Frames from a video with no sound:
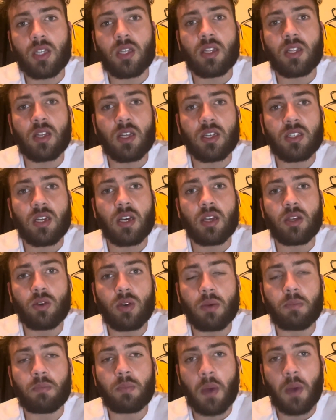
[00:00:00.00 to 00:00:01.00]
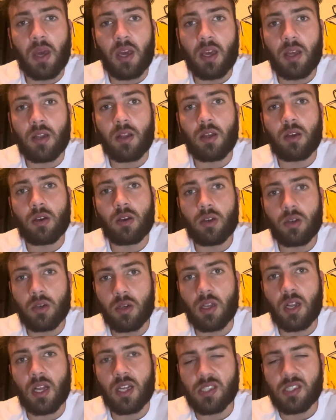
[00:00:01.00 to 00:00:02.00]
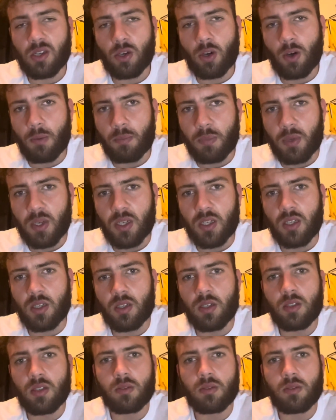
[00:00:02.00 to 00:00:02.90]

and that's how you get paid good as a company,